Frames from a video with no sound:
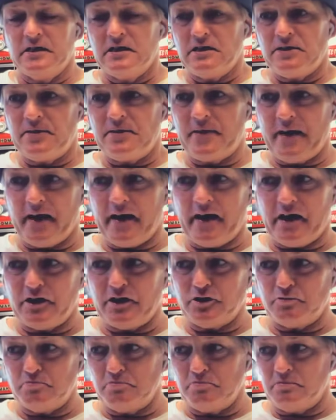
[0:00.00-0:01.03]

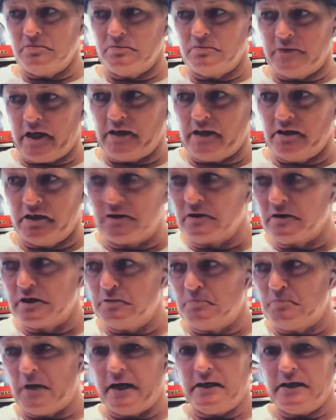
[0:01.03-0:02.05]
that literally
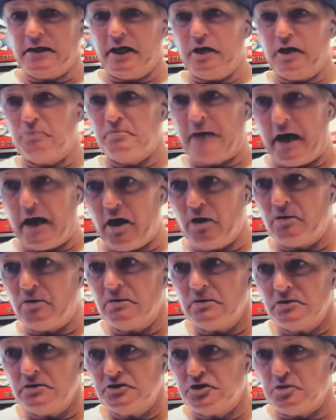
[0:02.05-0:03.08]
my name now
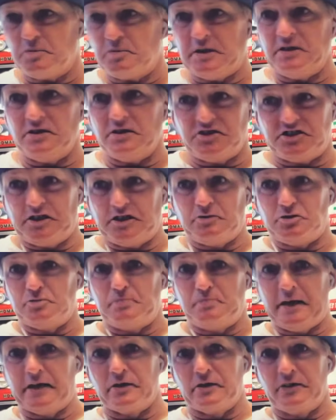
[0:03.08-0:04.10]
seems
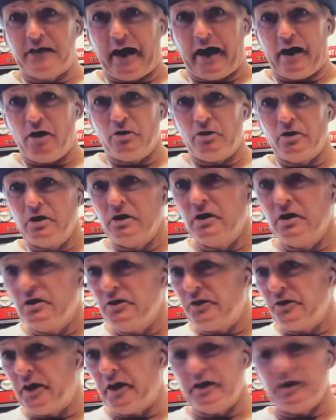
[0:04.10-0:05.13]
bigger now
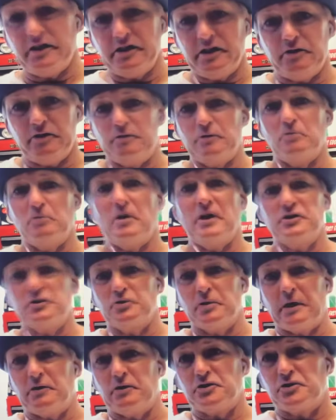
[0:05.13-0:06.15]
than it even was when
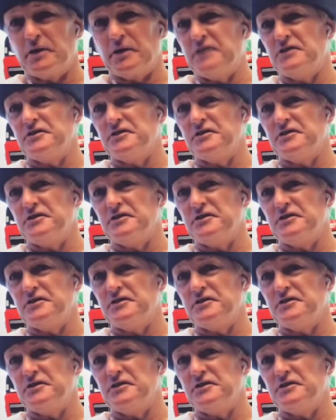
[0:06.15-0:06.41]
I was racing.